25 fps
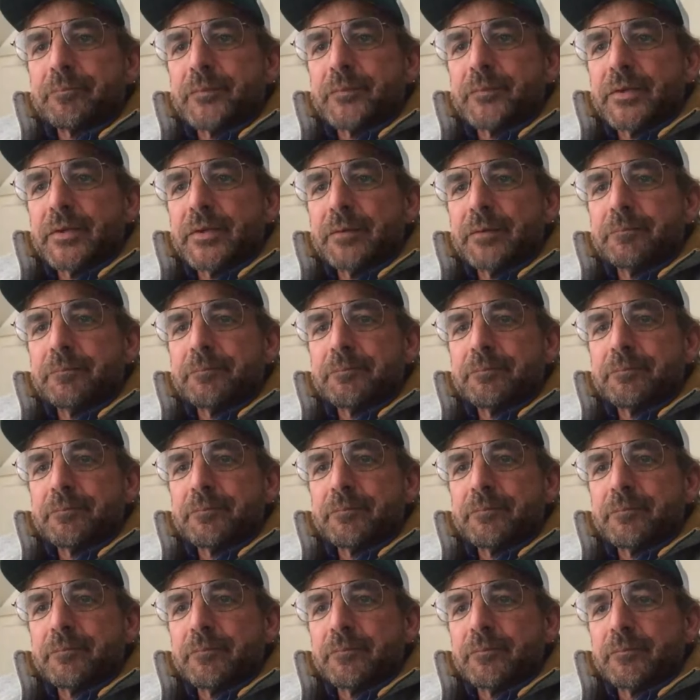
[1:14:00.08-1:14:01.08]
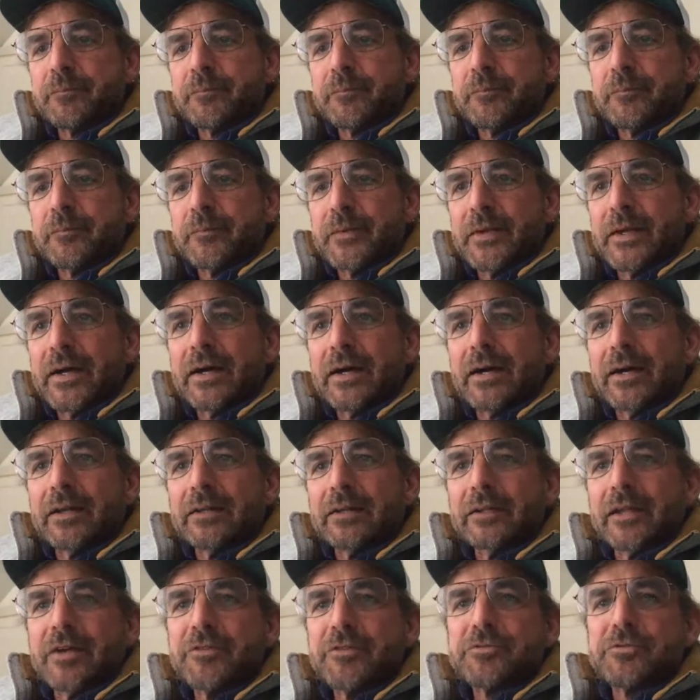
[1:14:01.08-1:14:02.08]
Yep. Yeah,
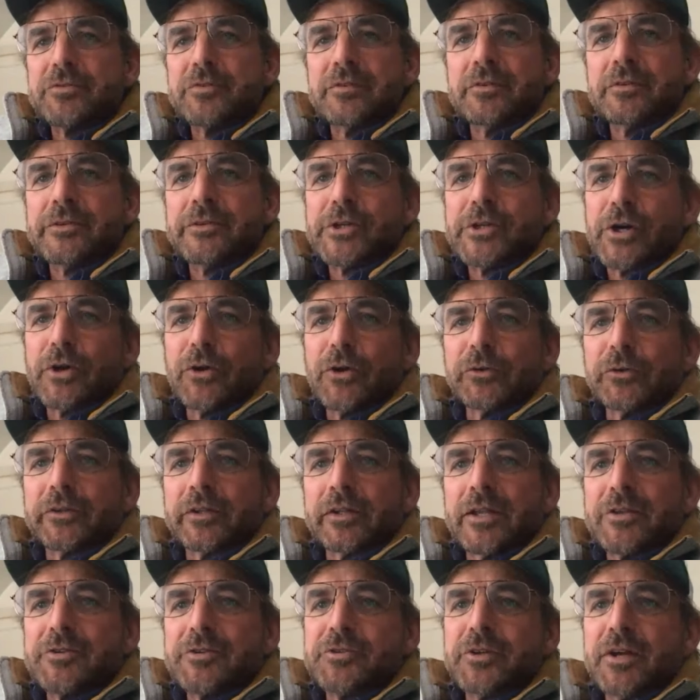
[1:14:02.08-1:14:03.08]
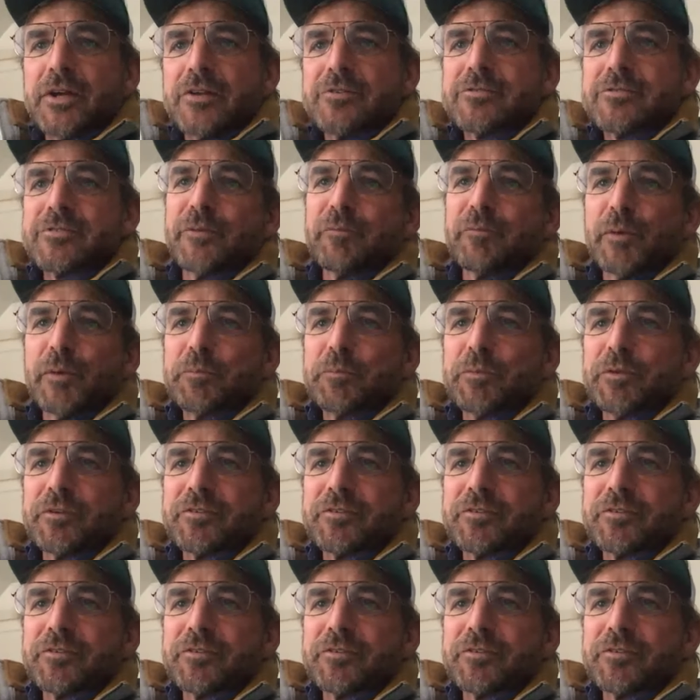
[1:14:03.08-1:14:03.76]
unless Gerald, unless you got something up your